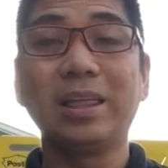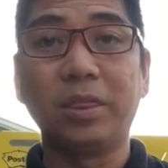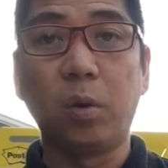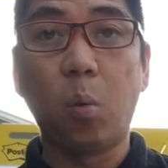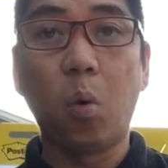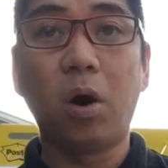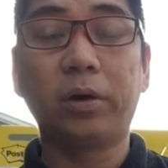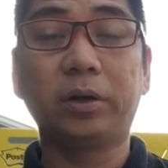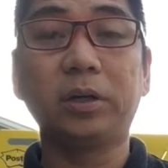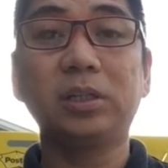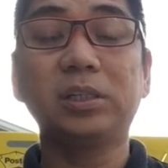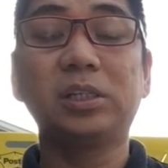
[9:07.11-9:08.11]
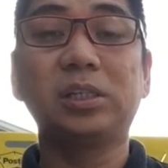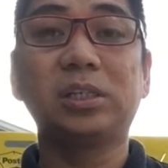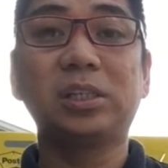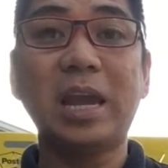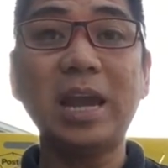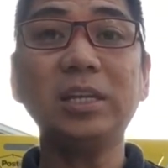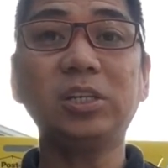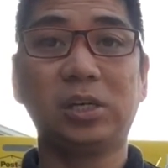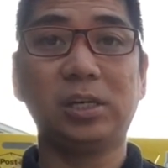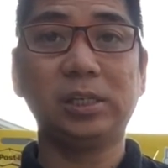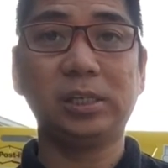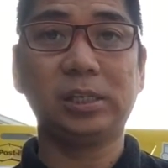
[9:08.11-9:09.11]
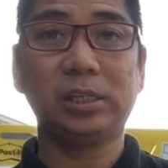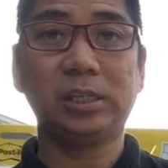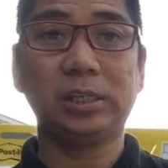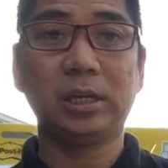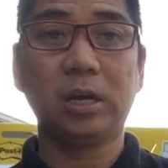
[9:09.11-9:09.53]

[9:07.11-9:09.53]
The water changes,